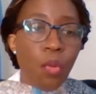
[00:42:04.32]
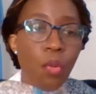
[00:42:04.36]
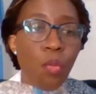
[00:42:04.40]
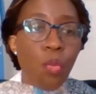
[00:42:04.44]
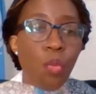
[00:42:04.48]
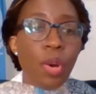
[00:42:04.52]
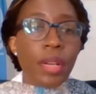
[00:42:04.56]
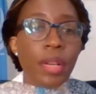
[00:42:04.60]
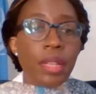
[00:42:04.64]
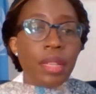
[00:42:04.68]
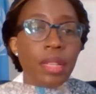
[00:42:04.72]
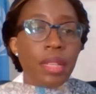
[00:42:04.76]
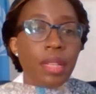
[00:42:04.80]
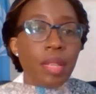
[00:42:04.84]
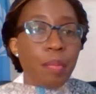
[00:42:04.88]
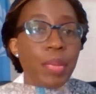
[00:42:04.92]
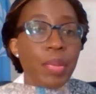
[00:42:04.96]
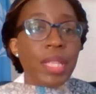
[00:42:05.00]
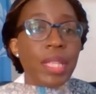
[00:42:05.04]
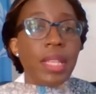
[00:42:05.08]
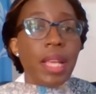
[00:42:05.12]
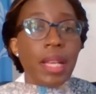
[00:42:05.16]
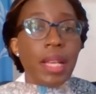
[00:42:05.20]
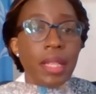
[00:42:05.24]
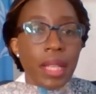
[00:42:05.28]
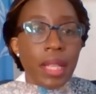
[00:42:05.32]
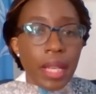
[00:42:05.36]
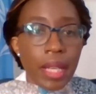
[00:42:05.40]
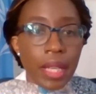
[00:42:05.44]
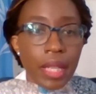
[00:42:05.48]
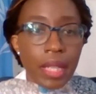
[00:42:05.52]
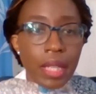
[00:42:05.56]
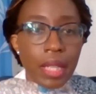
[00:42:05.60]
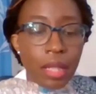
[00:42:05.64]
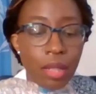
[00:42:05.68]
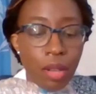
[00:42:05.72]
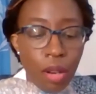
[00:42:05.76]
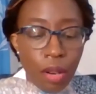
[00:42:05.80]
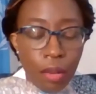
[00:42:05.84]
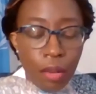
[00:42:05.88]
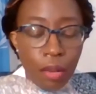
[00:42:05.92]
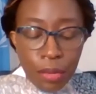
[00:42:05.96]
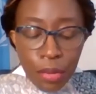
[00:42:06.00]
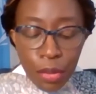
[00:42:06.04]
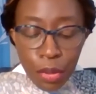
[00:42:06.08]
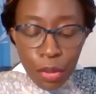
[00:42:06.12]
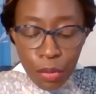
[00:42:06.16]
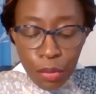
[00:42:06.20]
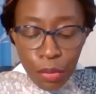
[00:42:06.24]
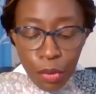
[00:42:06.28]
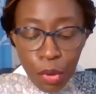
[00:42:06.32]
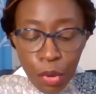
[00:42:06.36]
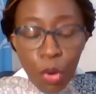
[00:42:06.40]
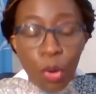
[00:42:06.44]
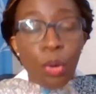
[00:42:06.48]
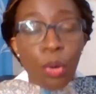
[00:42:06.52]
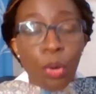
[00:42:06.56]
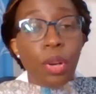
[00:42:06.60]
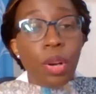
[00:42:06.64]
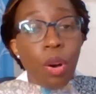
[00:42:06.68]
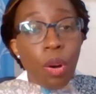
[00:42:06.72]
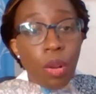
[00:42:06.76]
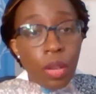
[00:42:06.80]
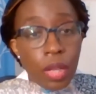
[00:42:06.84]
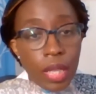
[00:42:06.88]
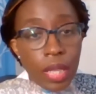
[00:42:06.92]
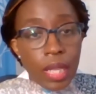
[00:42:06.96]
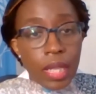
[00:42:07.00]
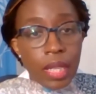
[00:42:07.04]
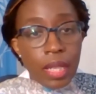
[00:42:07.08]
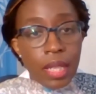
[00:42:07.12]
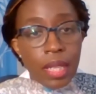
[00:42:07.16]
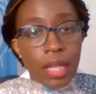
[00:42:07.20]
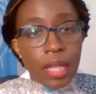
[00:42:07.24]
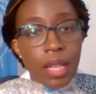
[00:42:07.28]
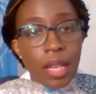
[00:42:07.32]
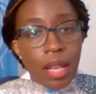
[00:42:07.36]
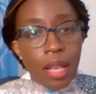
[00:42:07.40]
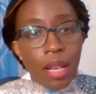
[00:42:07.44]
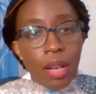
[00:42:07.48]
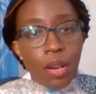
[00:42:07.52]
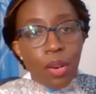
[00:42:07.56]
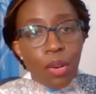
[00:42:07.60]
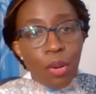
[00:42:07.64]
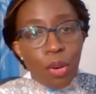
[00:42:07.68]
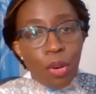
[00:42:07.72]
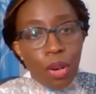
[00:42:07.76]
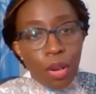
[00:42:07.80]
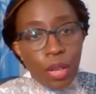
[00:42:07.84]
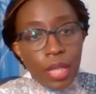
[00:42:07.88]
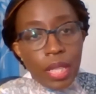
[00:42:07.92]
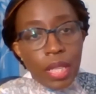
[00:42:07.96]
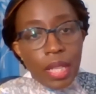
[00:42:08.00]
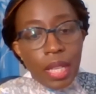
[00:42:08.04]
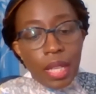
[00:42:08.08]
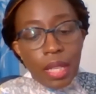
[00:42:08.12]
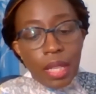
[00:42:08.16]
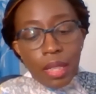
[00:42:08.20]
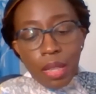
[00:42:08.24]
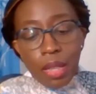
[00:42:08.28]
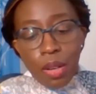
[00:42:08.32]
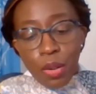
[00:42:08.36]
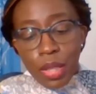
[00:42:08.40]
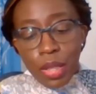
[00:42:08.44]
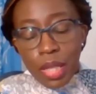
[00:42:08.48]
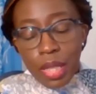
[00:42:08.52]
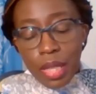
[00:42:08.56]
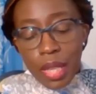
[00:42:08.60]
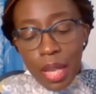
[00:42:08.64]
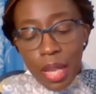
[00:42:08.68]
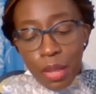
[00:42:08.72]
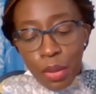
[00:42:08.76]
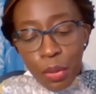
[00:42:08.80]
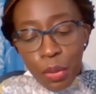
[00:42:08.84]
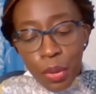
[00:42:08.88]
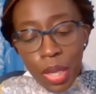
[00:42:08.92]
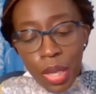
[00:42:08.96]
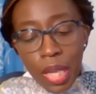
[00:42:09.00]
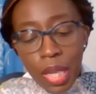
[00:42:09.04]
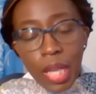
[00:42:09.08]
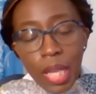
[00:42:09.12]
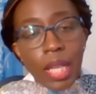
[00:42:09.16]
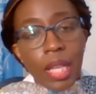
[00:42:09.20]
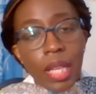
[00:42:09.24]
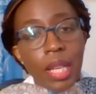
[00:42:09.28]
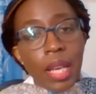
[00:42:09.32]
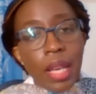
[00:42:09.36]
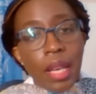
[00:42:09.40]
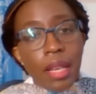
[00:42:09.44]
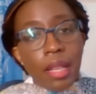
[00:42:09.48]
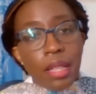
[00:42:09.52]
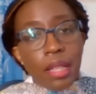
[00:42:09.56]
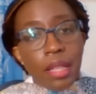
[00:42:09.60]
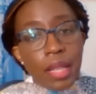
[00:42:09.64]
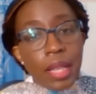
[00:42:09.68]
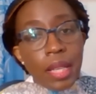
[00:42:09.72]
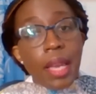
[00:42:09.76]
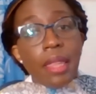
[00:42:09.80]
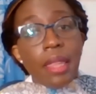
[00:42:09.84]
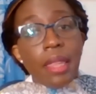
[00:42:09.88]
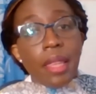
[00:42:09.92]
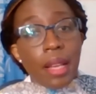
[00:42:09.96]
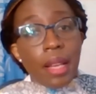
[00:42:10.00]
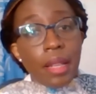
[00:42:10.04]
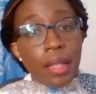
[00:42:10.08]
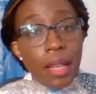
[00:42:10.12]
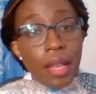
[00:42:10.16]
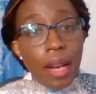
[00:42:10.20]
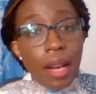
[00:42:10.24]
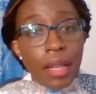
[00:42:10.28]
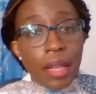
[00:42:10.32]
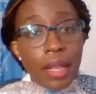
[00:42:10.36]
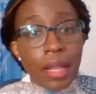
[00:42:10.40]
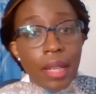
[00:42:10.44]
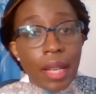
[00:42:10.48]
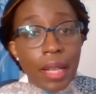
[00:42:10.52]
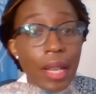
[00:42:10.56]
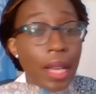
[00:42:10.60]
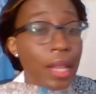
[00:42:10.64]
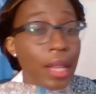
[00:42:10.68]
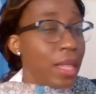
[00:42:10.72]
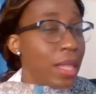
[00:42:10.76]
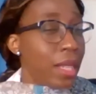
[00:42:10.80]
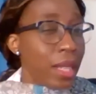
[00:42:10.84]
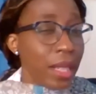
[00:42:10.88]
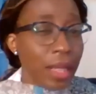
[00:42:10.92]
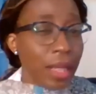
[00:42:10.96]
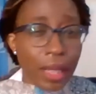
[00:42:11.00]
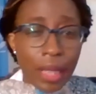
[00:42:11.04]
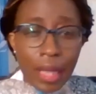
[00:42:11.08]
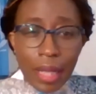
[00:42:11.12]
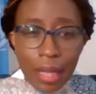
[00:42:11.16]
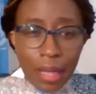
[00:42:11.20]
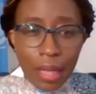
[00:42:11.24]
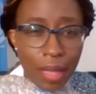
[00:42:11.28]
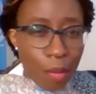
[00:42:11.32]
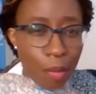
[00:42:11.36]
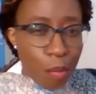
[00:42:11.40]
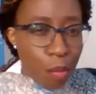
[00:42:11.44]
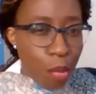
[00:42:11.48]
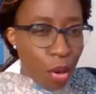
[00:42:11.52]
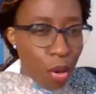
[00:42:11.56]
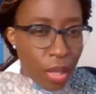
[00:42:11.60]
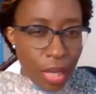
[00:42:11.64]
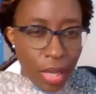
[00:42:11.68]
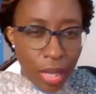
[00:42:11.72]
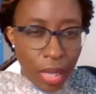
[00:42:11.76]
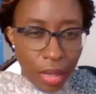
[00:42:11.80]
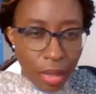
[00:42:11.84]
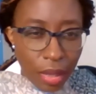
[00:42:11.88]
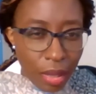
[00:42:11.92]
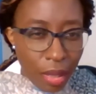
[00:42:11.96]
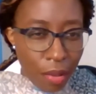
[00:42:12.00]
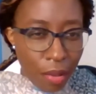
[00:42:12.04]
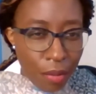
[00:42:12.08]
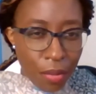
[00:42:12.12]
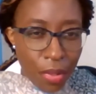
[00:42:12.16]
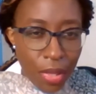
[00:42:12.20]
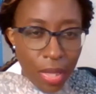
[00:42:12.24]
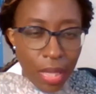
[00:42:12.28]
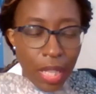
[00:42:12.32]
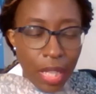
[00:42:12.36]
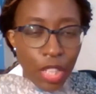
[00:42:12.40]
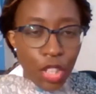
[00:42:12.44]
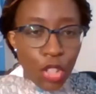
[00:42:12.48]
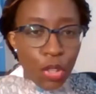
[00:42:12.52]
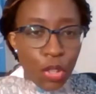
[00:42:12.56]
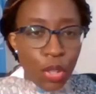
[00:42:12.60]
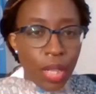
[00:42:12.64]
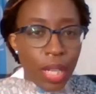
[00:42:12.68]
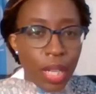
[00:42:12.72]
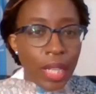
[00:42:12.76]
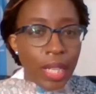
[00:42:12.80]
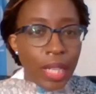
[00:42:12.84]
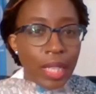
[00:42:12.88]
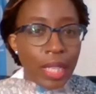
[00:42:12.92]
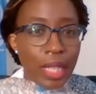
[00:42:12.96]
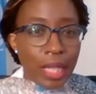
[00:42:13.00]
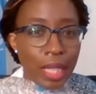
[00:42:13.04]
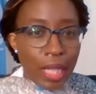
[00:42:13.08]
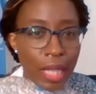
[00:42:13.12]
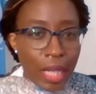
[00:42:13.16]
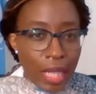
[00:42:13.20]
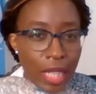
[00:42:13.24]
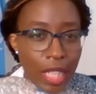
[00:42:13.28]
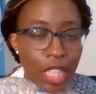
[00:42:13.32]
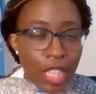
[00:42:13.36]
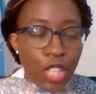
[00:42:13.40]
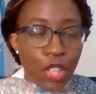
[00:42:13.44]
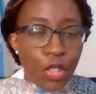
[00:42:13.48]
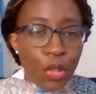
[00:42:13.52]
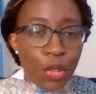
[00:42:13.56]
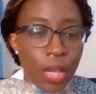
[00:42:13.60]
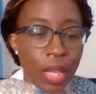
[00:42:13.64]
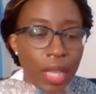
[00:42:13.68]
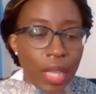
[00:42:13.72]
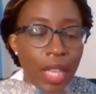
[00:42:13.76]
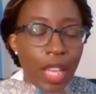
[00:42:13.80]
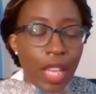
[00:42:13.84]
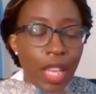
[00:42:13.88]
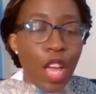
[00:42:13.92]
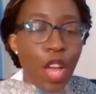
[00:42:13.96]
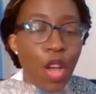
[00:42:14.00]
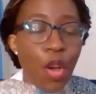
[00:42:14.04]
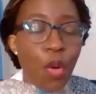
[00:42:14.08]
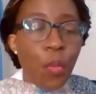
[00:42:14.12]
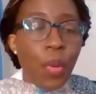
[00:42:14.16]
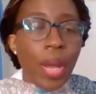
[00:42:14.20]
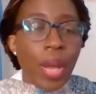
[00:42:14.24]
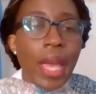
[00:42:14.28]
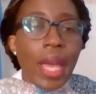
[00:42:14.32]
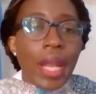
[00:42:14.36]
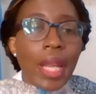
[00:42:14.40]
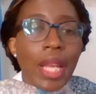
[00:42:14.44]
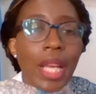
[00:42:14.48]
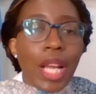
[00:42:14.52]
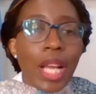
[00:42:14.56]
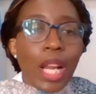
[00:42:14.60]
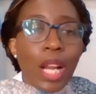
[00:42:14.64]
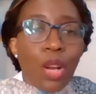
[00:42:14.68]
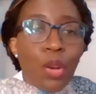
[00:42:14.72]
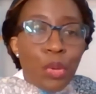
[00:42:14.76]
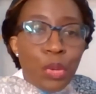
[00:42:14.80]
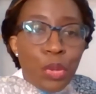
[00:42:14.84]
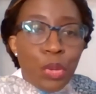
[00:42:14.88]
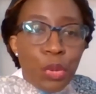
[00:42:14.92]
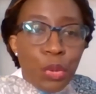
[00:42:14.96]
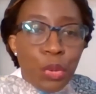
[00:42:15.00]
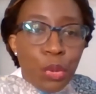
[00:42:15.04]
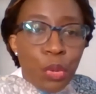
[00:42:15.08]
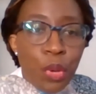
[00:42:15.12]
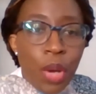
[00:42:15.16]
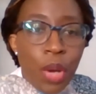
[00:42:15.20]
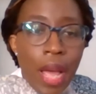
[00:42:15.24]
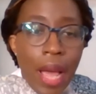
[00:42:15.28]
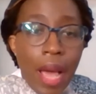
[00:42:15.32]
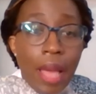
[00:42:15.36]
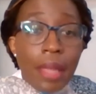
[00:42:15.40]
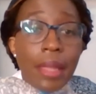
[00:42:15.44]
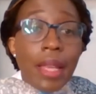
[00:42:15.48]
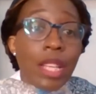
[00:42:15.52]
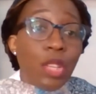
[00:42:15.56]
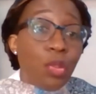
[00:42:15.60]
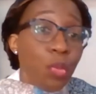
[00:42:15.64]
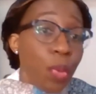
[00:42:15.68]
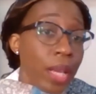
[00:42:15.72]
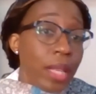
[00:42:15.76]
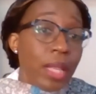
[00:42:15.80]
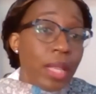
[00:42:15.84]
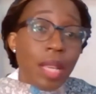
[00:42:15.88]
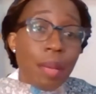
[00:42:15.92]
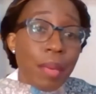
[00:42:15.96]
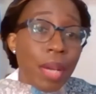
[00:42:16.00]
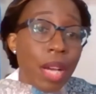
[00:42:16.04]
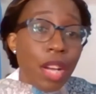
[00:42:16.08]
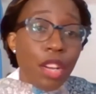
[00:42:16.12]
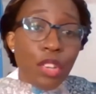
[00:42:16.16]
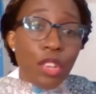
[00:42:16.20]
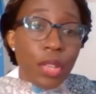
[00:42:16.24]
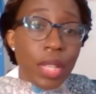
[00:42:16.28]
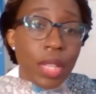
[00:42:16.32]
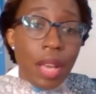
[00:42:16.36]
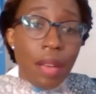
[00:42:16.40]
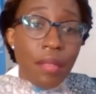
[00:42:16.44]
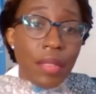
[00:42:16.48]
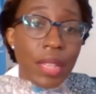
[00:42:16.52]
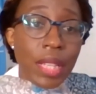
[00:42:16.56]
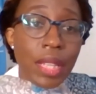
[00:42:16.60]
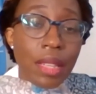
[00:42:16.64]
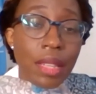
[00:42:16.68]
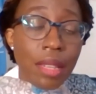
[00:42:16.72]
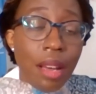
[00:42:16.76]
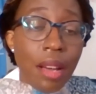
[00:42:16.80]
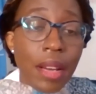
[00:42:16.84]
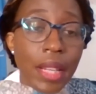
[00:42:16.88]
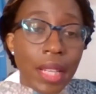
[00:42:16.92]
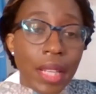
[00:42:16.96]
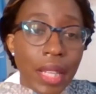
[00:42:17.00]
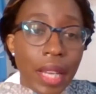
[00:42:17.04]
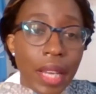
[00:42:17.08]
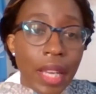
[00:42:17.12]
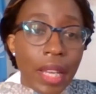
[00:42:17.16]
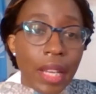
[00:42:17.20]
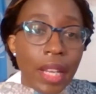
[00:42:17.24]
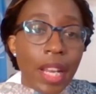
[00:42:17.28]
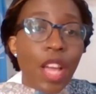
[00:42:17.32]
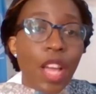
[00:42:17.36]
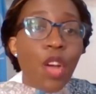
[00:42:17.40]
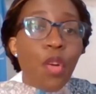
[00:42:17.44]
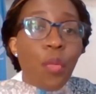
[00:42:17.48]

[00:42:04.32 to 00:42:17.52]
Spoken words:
What is the percentage of sort of local content or continental content that you need to get that done? That still is a political conversation, and it's continued. I think we're getting close to, and that's why some countries haven't signed yet.